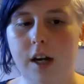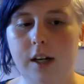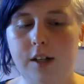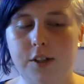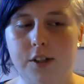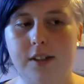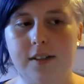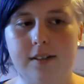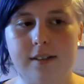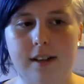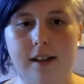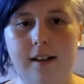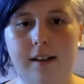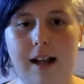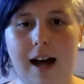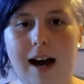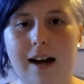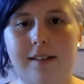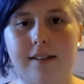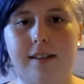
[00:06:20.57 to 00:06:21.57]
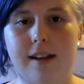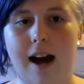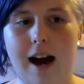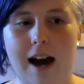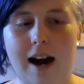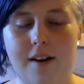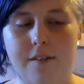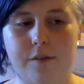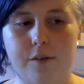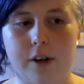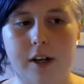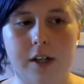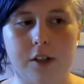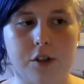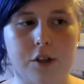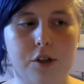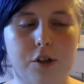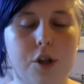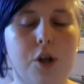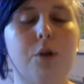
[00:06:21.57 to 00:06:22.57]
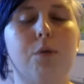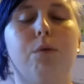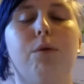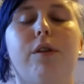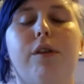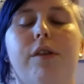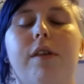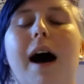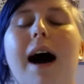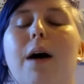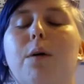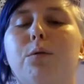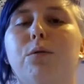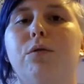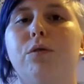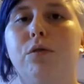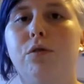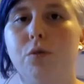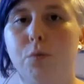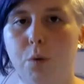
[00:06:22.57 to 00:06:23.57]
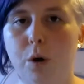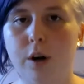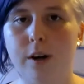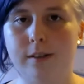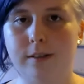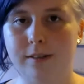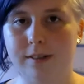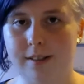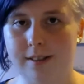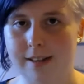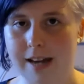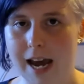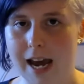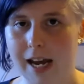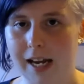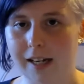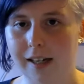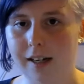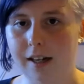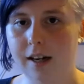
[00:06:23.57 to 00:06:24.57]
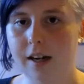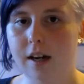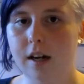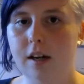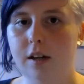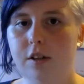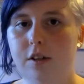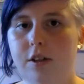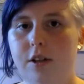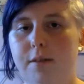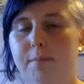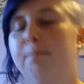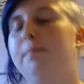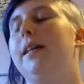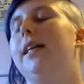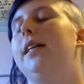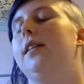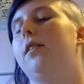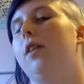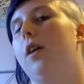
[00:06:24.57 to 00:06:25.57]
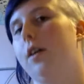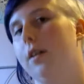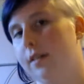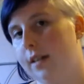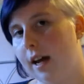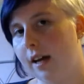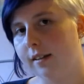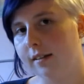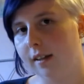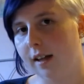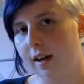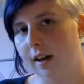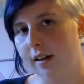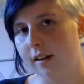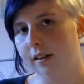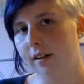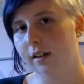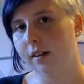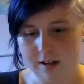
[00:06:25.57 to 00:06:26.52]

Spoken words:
she still had to average 2,000 words a day to meet her deadline.